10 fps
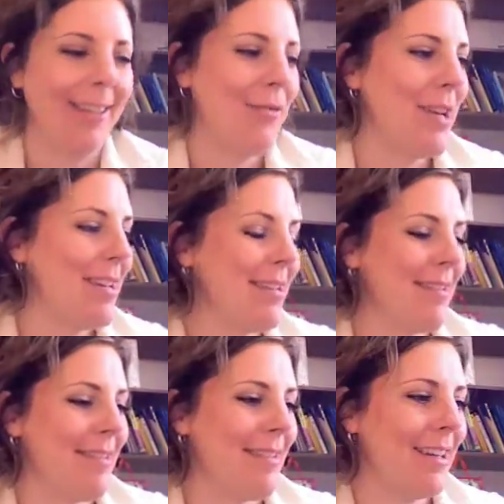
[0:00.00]
We
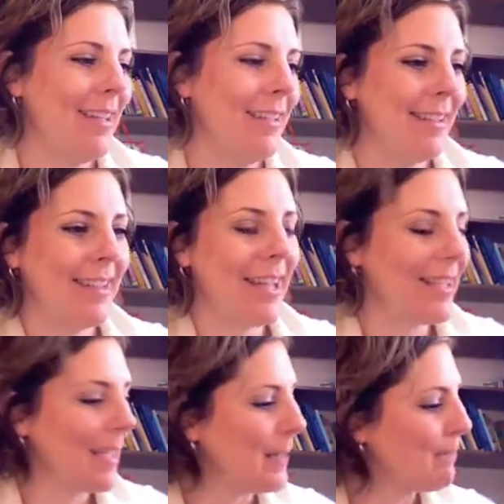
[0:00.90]
are
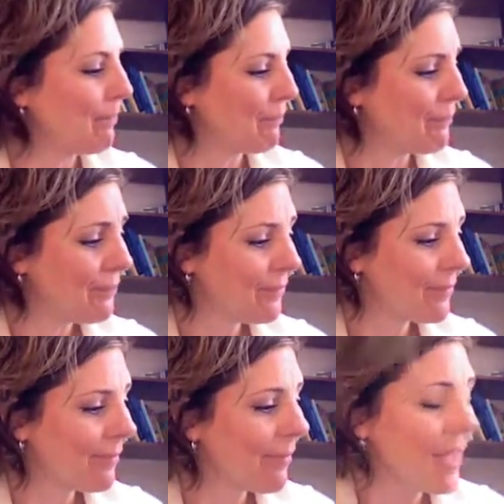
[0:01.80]
discussing
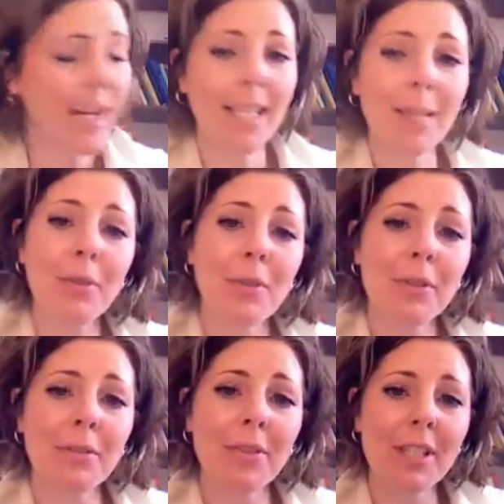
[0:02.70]

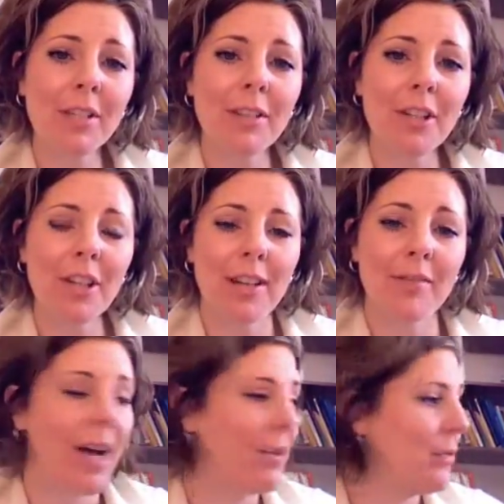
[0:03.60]
unobtrusive research and
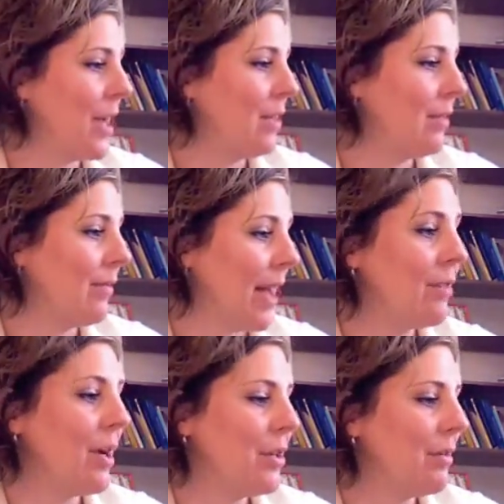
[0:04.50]

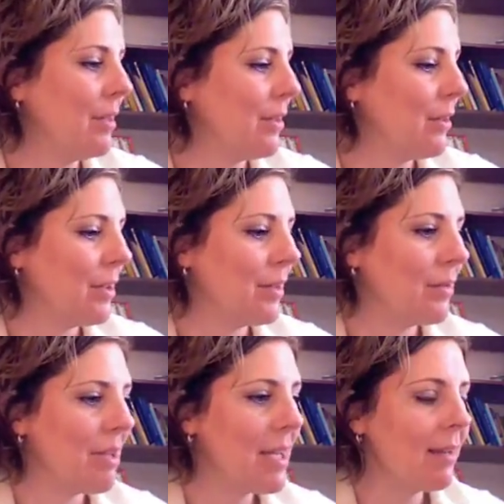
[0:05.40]
evaluation research
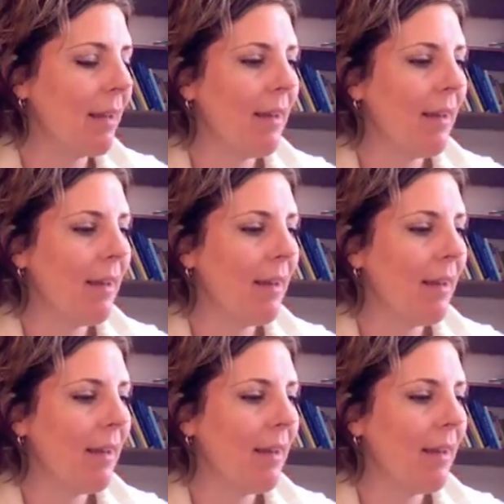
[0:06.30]
this week,